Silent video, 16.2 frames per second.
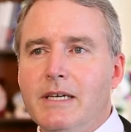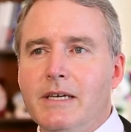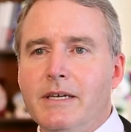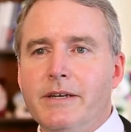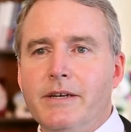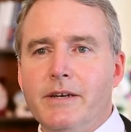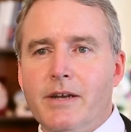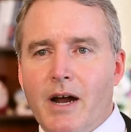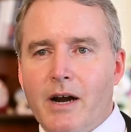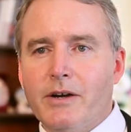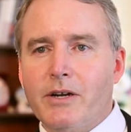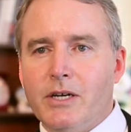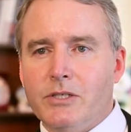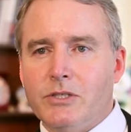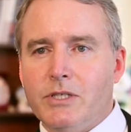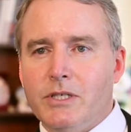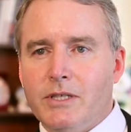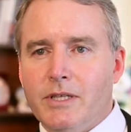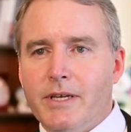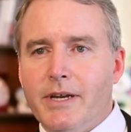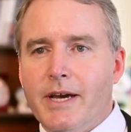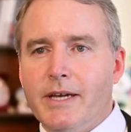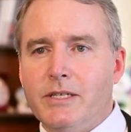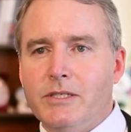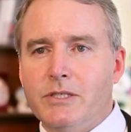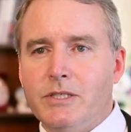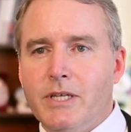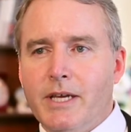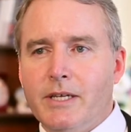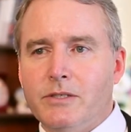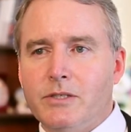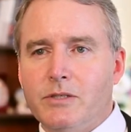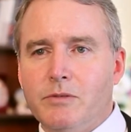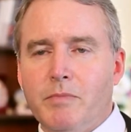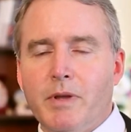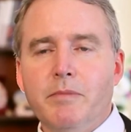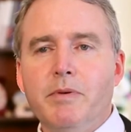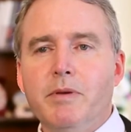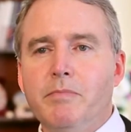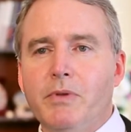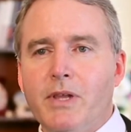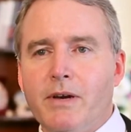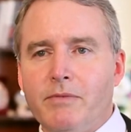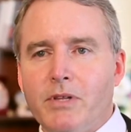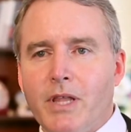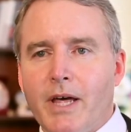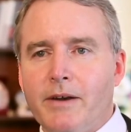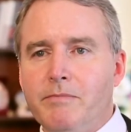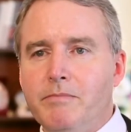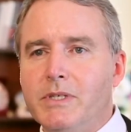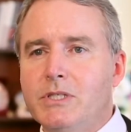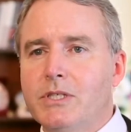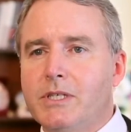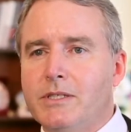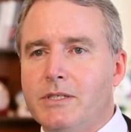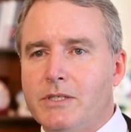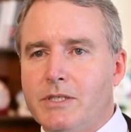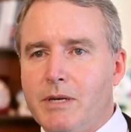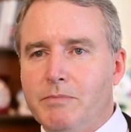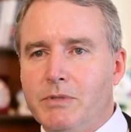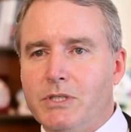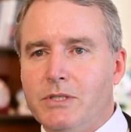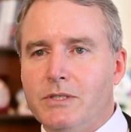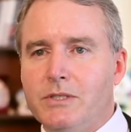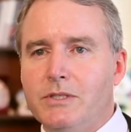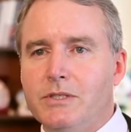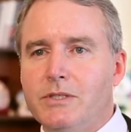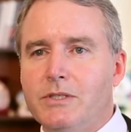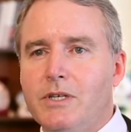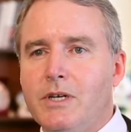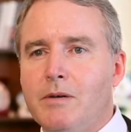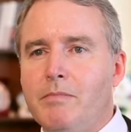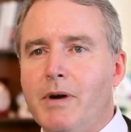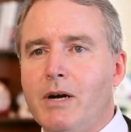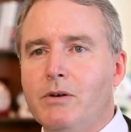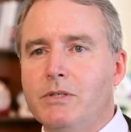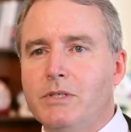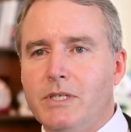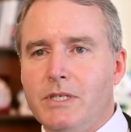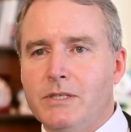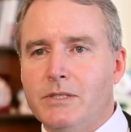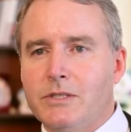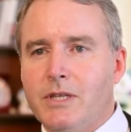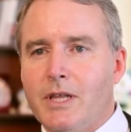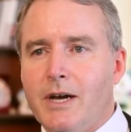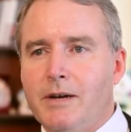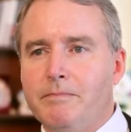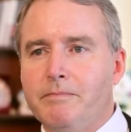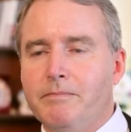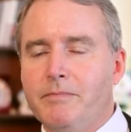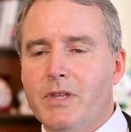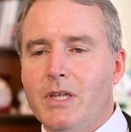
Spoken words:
in our country, in the United States, many people have a lot of misconceptions about Islam.